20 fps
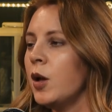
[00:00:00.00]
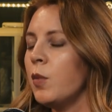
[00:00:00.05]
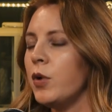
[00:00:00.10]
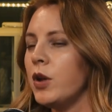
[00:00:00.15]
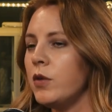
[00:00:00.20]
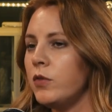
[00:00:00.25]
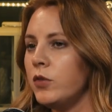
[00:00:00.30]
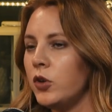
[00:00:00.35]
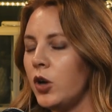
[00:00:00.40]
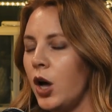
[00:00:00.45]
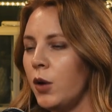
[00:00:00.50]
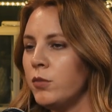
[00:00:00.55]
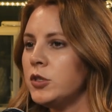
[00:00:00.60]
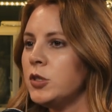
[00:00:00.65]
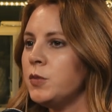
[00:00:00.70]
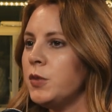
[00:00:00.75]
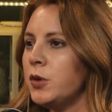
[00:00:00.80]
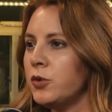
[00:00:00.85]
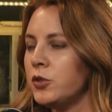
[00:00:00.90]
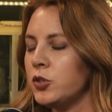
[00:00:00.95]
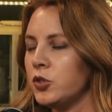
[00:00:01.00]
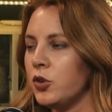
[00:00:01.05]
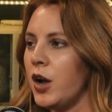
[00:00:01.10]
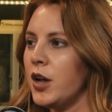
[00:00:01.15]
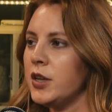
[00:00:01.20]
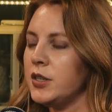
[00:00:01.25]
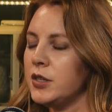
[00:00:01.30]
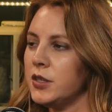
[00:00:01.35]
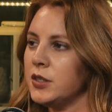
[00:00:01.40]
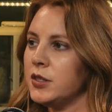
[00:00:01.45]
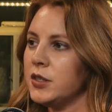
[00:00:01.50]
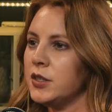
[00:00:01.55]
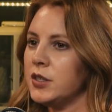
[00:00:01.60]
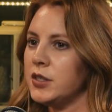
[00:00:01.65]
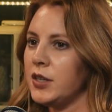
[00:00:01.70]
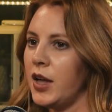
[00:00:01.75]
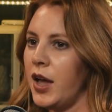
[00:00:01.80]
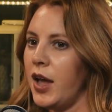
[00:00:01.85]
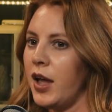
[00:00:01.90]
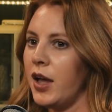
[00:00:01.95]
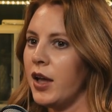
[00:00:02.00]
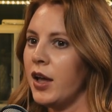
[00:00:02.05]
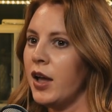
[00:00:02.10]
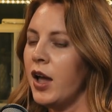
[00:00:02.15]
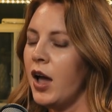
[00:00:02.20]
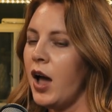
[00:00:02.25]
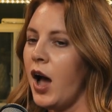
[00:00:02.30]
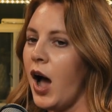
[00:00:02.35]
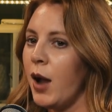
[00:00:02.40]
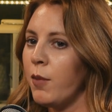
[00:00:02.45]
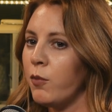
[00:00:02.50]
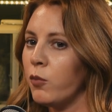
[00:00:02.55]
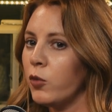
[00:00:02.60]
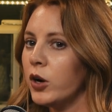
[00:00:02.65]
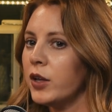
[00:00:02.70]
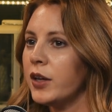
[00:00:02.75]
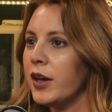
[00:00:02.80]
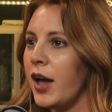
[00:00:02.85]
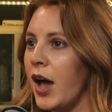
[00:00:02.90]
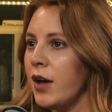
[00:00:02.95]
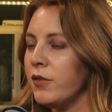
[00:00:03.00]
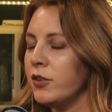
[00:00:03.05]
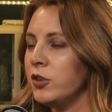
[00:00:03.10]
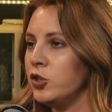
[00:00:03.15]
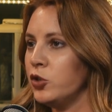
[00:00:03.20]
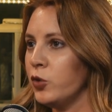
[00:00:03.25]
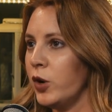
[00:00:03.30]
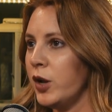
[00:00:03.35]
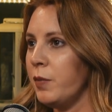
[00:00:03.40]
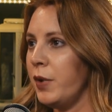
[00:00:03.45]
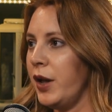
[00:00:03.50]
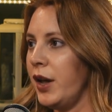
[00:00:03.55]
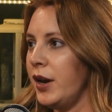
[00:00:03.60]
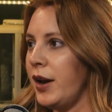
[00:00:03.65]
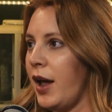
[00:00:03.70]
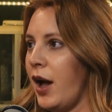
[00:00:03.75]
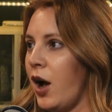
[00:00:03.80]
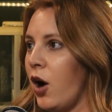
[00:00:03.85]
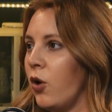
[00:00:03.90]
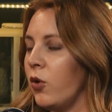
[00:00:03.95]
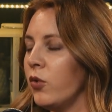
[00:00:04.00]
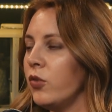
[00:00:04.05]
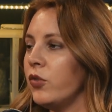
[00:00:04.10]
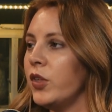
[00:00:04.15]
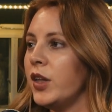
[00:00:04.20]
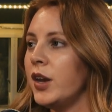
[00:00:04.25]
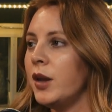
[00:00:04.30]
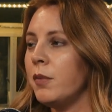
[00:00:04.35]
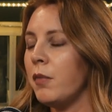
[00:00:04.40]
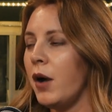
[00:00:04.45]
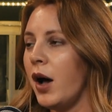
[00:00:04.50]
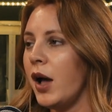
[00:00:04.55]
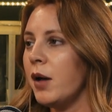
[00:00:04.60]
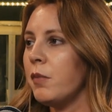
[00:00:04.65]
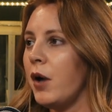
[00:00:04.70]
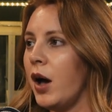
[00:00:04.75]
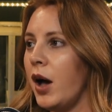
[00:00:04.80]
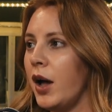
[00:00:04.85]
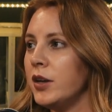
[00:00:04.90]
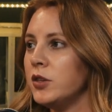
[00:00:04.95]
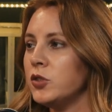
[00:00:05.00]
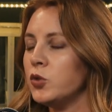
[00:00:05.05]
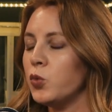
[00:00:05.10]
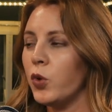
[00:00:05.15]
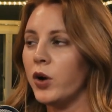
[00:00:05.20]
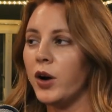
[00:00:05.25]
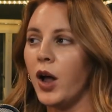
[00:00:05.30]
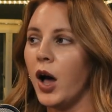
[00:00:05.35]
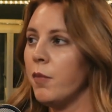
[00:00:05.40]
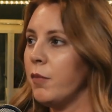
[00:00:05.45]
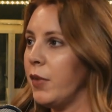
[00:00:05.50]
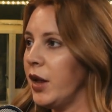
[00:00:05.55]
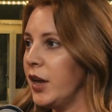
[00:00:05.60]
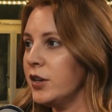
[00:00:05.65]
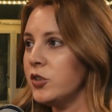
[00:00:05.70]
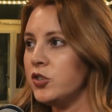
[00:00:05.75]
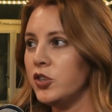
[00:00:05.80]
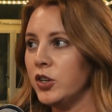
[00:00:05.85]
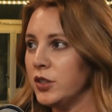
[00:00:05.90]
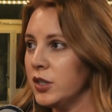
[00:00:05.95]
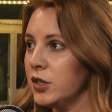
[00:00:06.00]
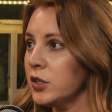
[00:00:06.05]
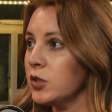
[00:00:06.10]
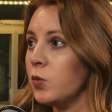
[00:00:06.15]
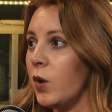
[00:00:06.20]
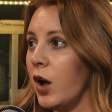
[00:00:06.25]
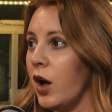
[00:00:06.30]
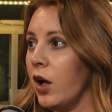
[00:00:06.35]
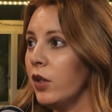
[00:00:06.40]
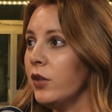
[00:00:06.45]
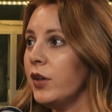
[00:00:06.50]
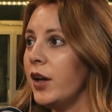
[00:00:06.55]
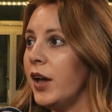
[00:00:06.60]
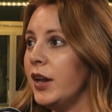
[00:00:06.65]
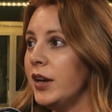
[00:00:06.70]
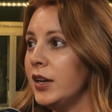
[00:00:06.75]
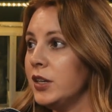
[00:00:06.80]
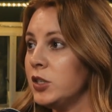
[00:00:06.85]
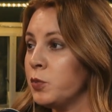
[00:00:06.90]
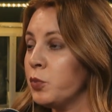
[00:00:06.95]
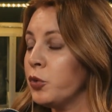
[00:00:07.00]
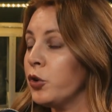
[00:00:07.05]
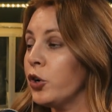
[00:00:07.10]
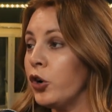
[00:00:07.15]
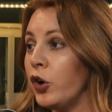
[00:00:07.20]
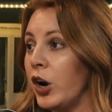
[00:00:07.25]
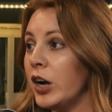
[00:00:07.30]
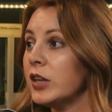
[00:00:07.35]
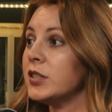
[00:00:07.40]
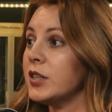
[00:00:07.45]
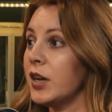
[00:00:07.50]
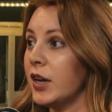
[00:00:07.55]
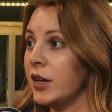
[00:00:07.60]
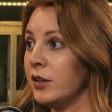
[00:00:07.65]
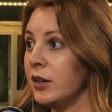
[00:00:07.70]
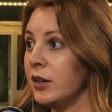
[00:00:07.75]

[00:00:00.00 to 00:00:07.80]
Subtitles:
But if you come to me with psoriasis and say, I'm really having joint pain now, then in my mind, we're not managing this well, and it's progressing,